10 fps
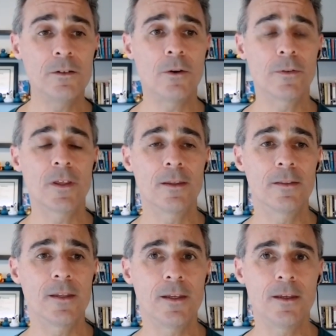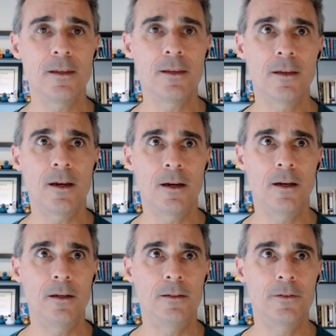no, the
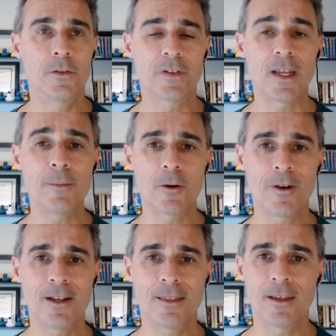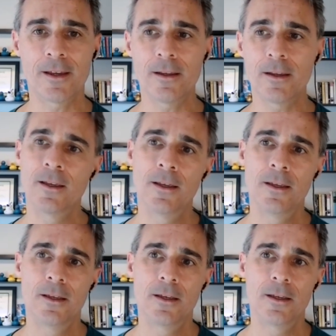statement credit thing
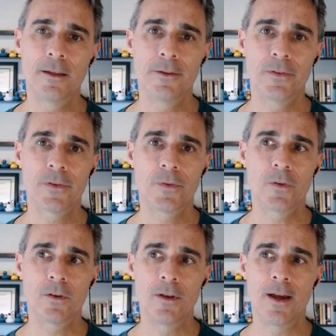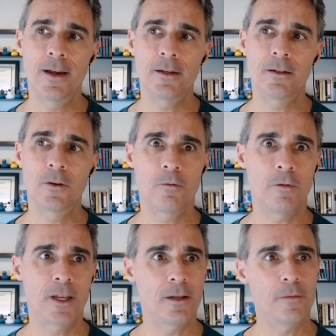is not
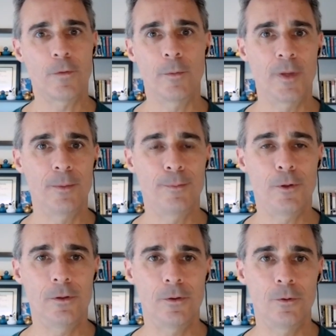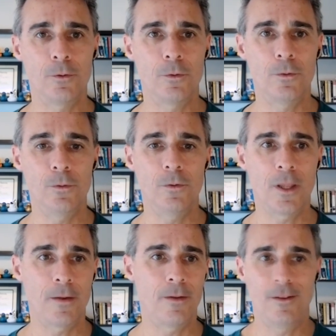great for people who
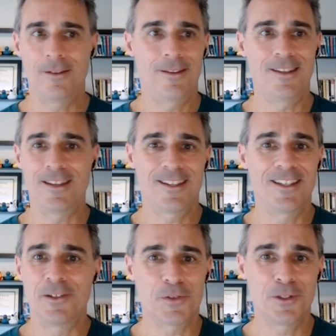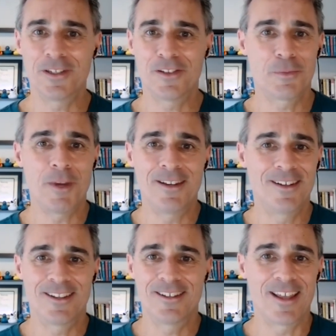easily spend
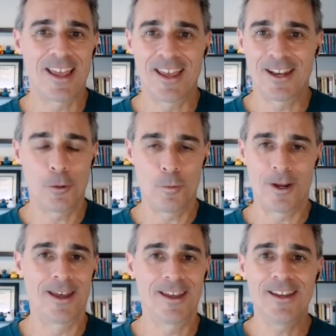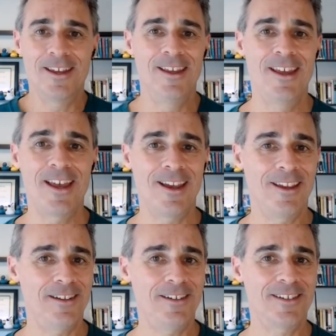it anyway.
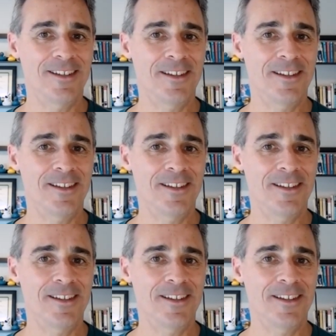And